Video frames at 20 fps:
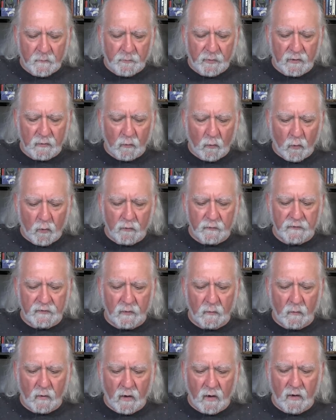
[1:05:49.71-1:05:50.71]
But
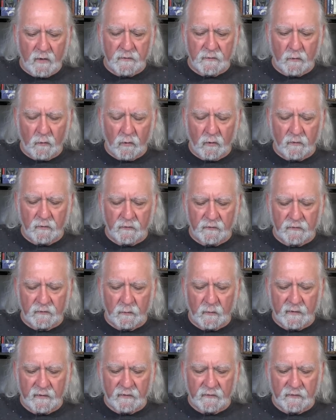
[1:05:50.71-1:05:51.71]
also on August
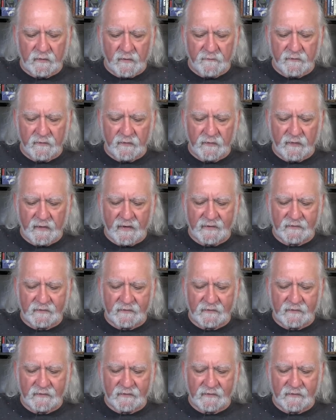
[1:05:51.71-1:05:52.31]
27th